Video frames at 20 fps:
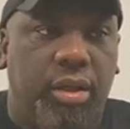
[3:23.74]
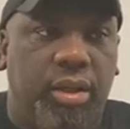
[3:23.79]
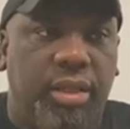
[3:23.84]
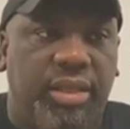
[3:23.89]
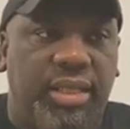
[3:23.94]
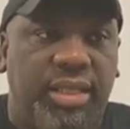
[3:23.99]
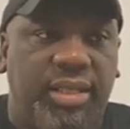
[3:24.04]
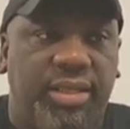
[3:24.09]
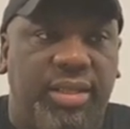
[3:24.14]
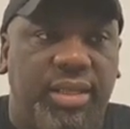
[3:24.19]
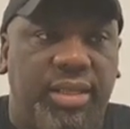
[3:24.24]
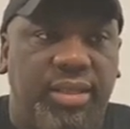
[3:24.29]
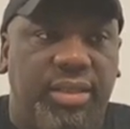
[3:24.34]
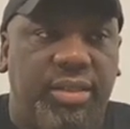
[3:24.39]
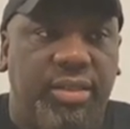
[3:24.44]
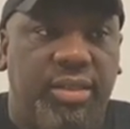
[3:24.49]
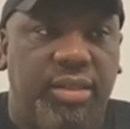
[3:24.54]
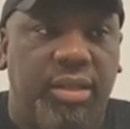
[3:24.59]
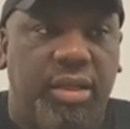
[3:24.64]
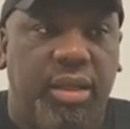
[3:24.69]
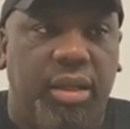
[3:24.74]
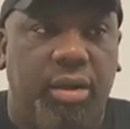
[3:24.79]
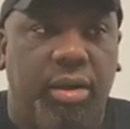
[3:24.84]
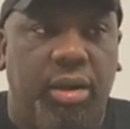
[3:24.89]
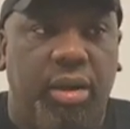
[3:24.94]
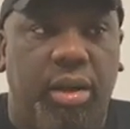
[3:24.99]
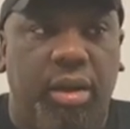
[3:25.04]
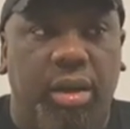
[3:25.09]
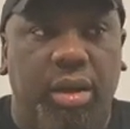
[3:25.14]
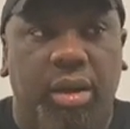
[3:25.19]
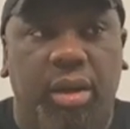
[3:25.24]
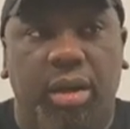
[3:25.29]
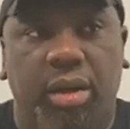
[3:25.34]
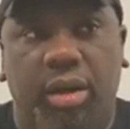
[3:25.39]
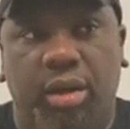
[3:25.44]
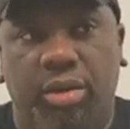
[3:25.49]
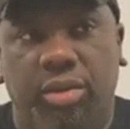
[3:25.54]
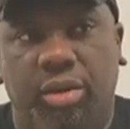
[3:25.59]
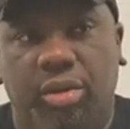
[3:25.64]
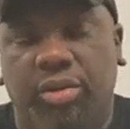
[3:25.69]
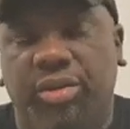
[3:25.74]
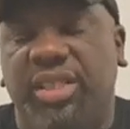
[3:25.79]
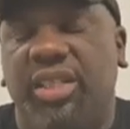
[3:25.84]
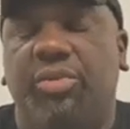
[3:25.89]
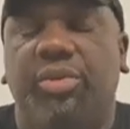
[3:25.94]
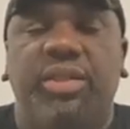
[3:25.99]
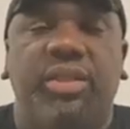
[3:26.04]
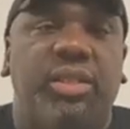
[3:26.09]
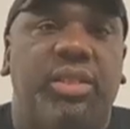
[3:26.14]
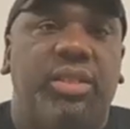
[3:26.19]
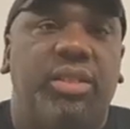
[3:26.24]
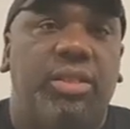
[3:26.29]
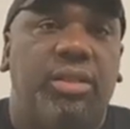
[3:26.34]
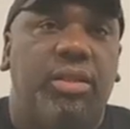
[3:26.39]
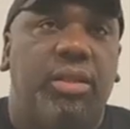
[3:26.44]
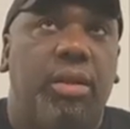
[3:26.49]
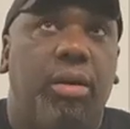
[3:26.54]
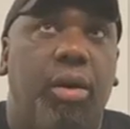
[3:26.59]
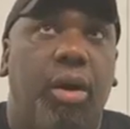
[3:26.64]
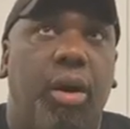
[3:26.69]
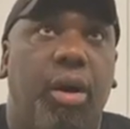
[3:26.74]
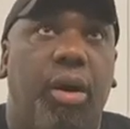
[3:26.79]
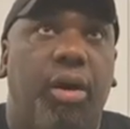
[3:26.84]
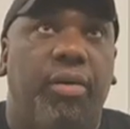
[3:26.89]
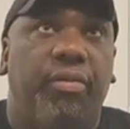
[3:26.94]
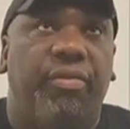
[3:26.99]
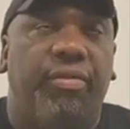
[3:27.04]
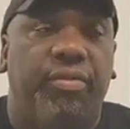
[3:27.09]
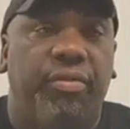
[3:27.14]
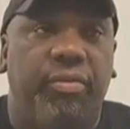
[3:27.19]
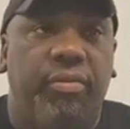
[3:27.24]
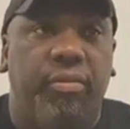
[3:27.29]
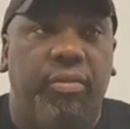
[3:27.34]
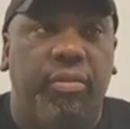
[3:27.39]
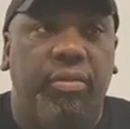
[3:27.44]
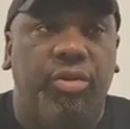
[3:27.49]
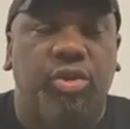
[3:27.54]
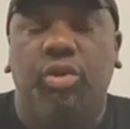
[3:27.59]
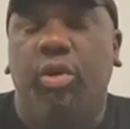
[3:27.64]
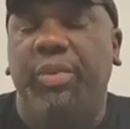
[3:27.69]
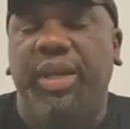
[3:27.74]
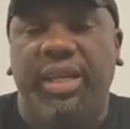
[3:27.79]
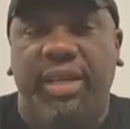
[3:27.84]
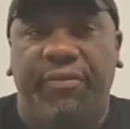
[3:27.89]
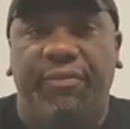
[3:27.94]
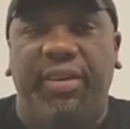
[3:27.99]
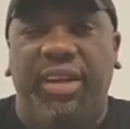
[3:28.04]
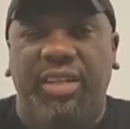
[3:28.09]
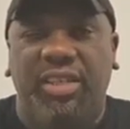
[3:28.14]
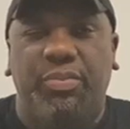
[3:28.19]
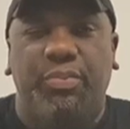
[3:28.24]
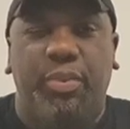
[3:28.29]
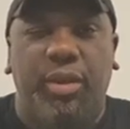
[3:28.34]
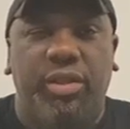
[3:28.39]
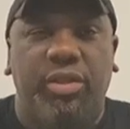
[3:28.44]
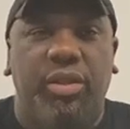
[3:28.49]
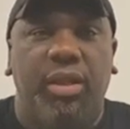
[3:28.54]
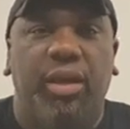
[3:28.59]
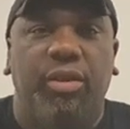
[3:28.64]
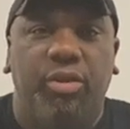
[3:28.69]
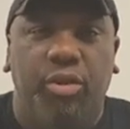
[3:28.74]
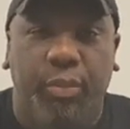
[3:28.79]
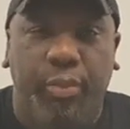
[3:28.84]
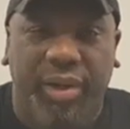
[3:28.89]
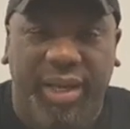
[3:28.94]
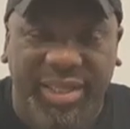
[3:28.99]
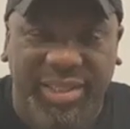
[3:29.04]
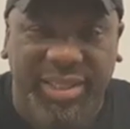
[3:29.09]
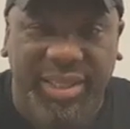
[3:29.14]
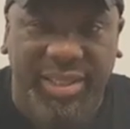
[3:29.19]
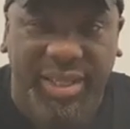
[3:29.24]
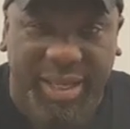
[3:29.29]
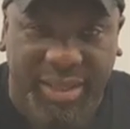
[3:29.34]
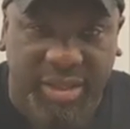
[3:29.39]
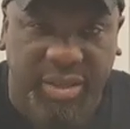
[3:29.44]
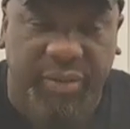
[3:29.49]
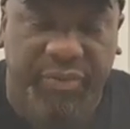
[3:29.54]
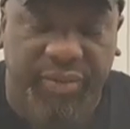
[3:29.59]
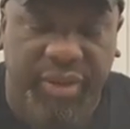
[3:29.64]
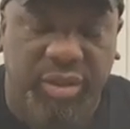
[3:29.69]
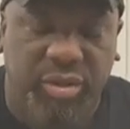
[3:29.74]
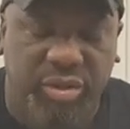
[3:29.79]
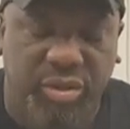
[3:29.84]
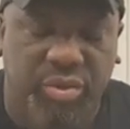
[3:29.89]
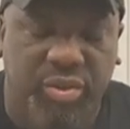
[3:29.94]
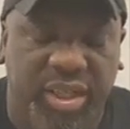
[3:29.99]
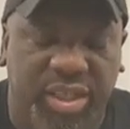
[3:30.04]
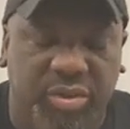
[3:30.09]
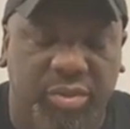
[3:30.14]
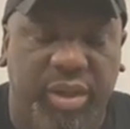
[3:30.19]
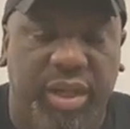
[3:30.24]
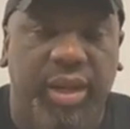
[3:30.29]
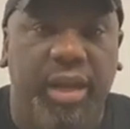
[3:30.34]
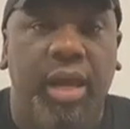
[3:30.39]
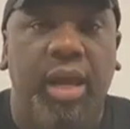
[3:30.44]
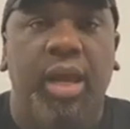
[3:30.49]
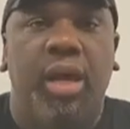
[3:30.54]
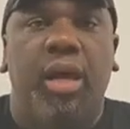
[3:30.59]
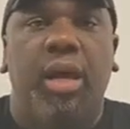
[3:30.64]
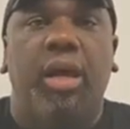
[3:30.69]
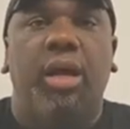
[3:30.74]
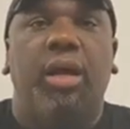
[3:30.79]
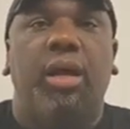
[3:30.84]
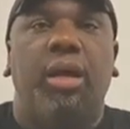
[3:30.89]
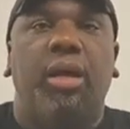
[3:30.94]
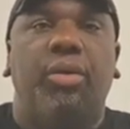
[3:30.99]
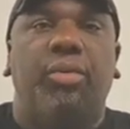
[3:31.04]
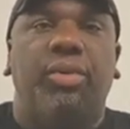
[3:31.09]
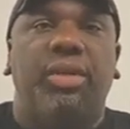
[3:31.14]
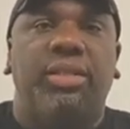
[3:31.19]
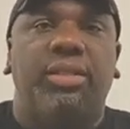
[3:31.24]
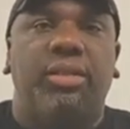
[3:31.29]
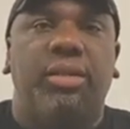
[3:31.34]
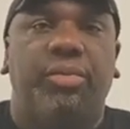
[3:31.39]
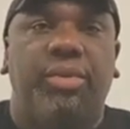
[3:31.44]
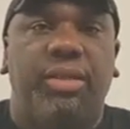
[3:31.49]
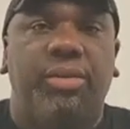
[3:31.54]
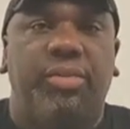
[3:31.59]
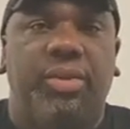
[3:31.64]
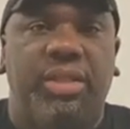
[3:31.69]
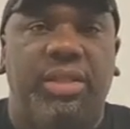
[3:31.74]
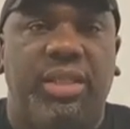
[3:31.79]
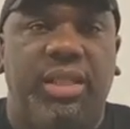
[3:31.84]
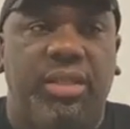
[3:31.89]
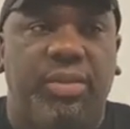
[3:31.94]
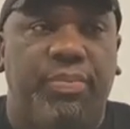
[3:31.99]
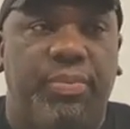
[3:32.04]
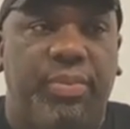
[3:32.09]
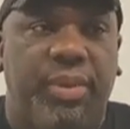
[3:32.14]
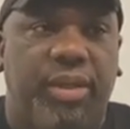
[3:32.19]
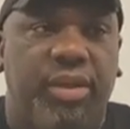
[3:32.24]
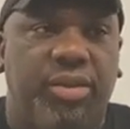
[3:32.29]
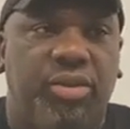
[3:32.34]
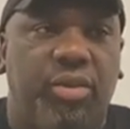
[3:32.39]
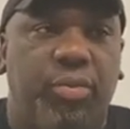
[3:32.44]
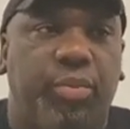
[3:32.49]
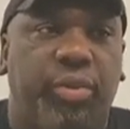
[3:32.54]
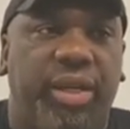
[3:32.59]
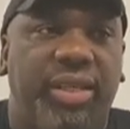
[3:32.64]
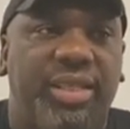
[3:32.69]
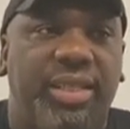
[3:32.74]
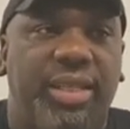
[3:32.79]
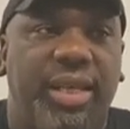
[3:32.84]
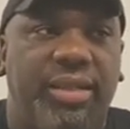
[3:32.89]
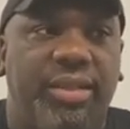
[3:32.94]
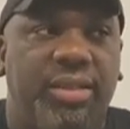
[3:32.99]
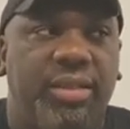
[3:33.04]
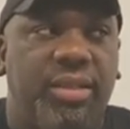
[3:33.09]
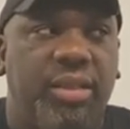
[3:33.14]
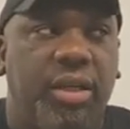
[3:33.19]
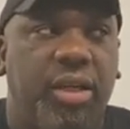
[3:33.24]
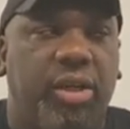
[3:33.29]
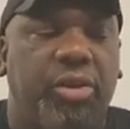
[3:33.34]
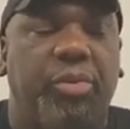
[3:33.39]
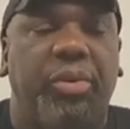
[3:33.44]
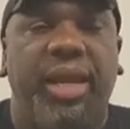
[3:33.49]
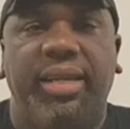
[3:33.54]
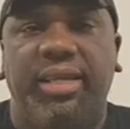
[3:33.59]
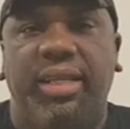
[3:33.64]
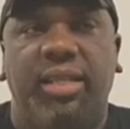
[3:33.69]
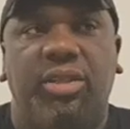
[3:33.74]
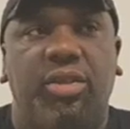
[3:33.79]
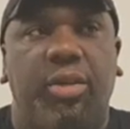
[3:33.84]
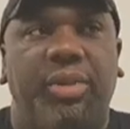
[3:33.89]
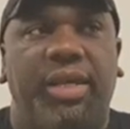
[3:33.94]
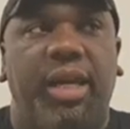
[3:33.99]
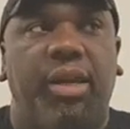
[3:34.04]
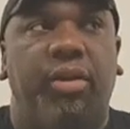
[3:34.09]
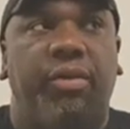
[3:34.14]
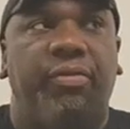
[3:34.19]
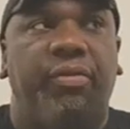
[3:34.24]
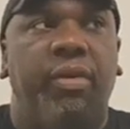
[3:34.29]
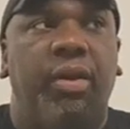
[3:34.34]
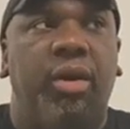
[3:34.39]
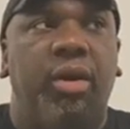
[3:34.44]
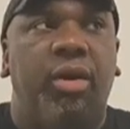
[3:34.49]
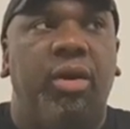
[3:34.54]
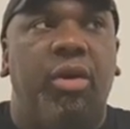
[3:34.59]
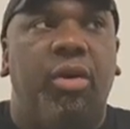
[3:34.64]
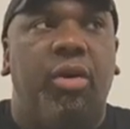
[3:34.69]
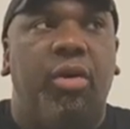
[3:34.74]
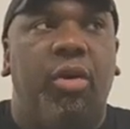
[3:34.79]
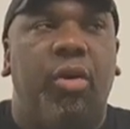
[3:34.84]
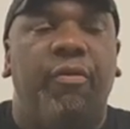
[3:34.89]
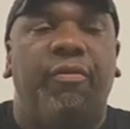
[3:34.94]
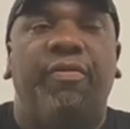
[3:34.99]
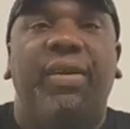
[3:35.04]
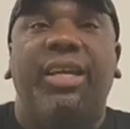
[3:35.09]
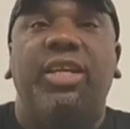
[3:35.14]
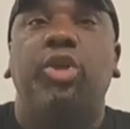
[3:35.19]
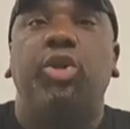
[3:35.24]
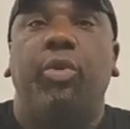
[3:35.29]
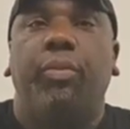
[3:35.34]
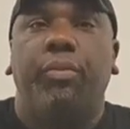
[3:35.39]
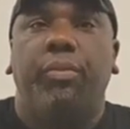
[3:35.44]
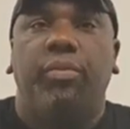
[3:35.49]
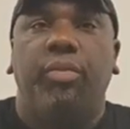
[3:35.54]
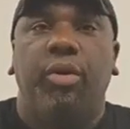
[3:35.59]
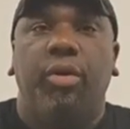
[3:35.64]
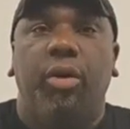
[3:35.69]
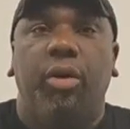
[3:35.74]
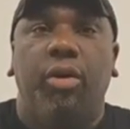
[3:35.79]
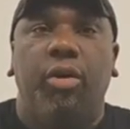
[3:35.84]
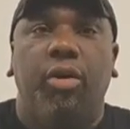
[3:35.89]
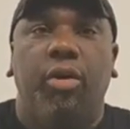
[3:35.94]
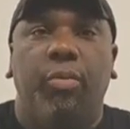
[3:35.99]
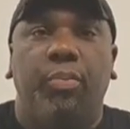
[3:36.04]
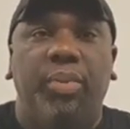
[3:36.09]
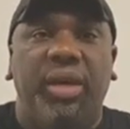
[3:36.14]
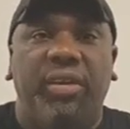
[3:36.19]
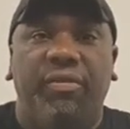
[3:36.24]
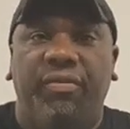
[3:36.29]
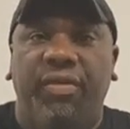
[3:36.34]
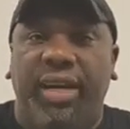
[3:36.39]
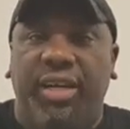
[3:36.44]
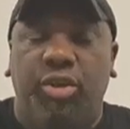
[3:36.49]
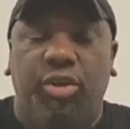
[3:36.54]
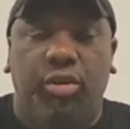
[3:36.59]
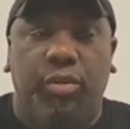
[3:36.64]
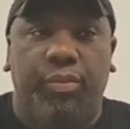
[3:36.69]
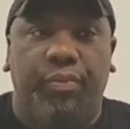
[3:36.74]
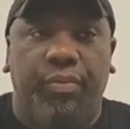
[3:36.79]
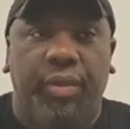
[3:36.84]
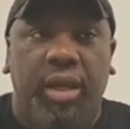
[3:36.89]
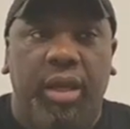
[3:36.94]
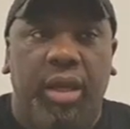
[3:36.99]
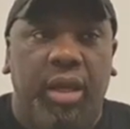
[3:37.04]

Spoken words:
This is the consequence of so many things, but the Brexit has something to do as well with this, because the Brexit has created some kind of a vacuum, a big vacuum.